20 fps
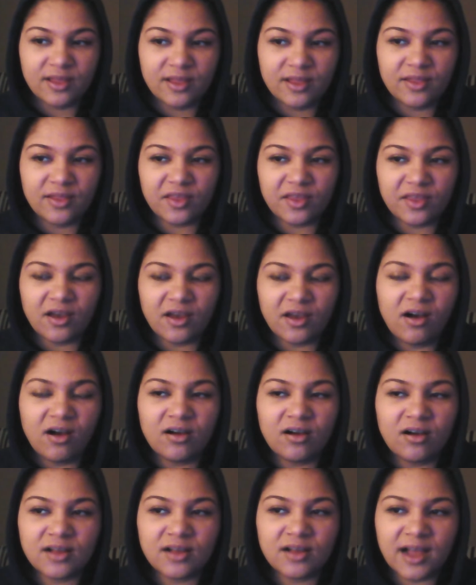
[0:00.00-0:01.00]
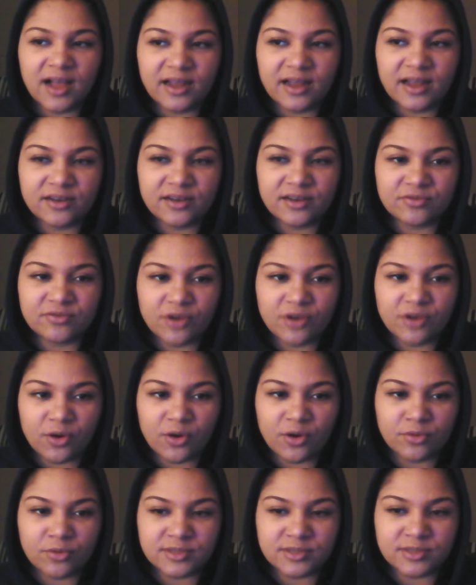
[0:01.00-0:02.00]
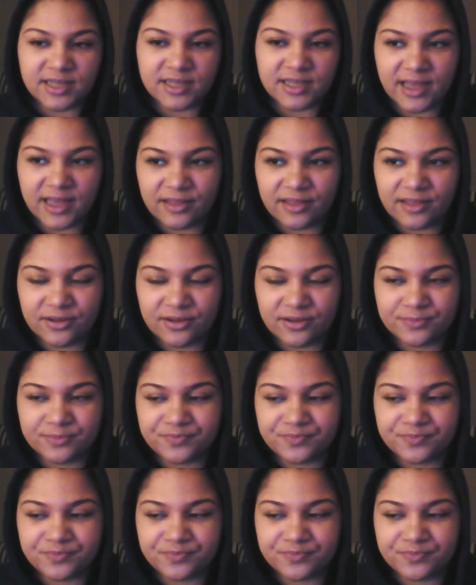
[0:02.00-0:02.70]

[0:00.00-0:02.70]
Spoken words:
They all kind of go together.